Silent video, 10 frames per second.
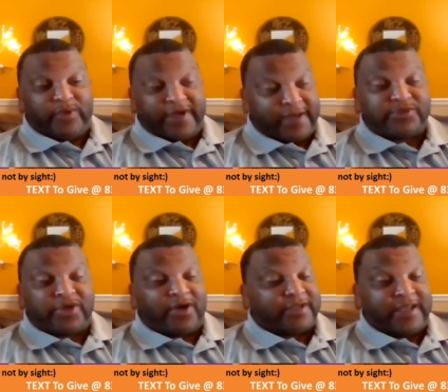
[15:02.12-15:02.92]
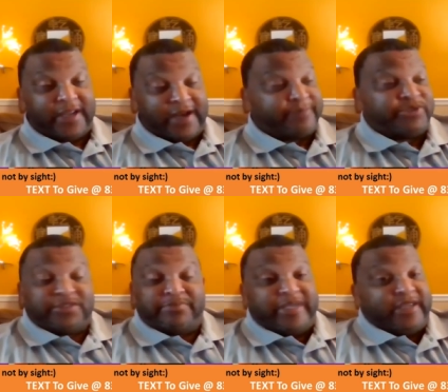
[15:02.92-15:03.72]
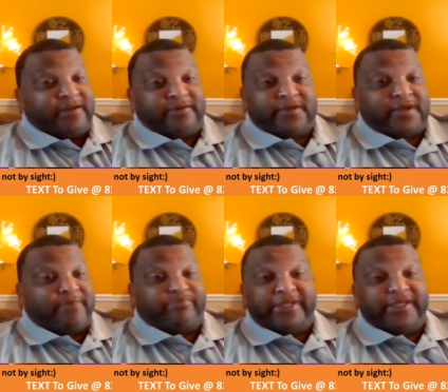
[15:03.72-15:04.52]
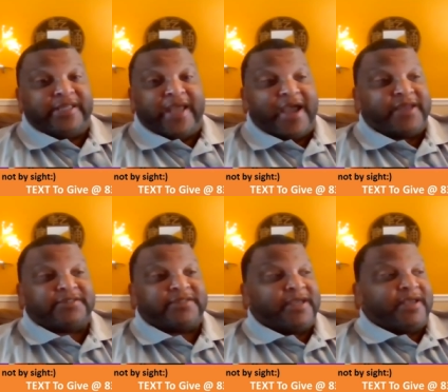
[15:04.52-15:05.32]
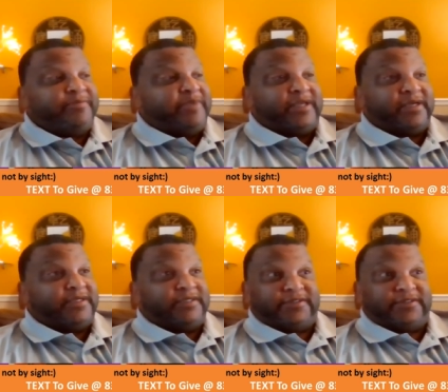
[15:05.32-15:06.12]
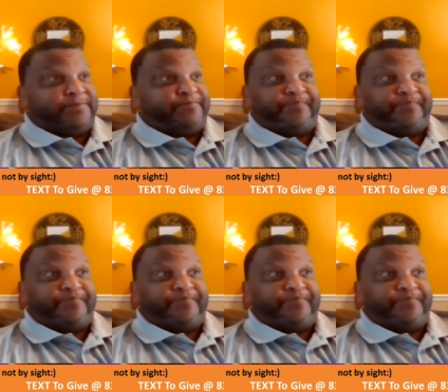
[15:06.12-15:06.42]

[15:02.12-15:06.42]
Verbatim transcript: when I'm talking, and I'm just being completely honest because